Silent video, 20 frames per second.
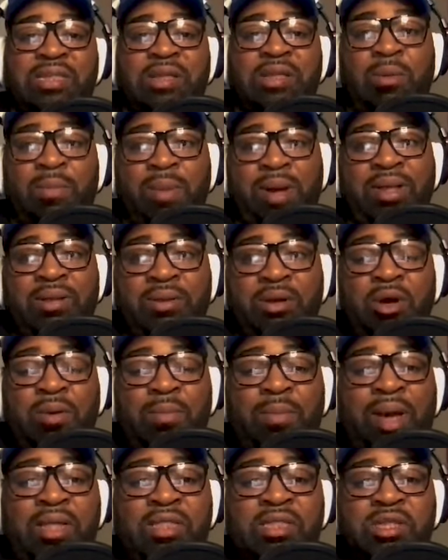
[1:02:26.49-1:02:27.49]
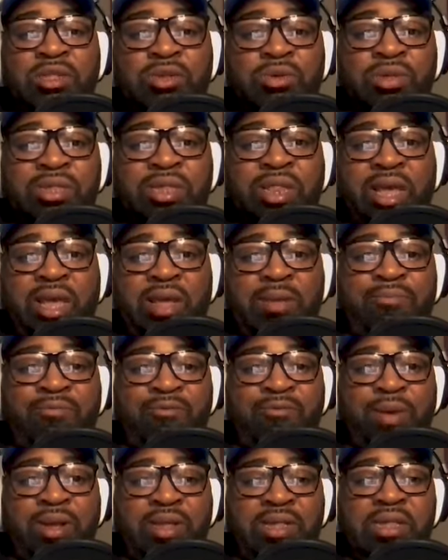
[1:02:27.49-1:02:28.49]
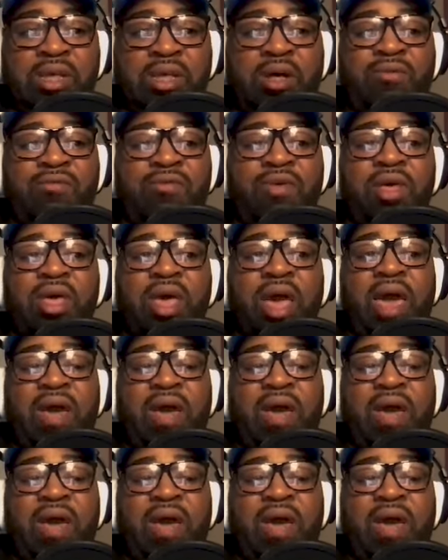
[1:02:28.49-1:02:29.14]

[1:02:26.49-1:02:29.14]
on my to-do slate for myself,